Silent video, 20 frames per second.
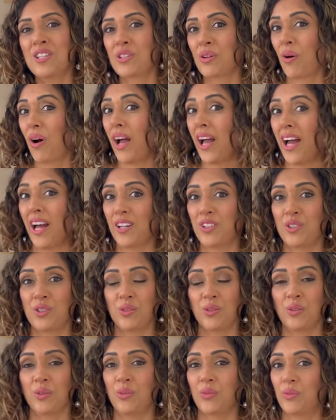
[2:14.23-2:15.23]
so I had
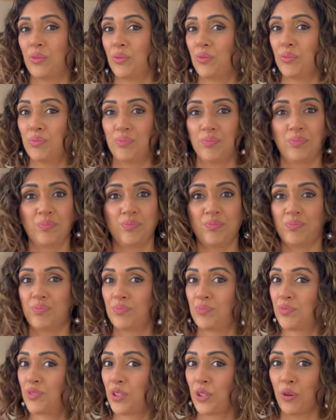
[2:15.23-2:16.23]
to
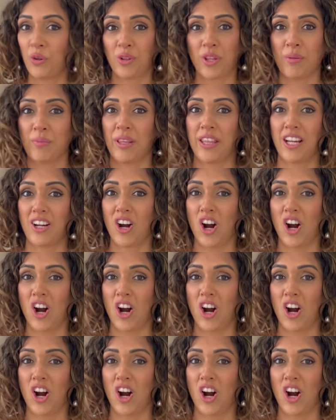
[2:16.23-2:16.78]
throw them in the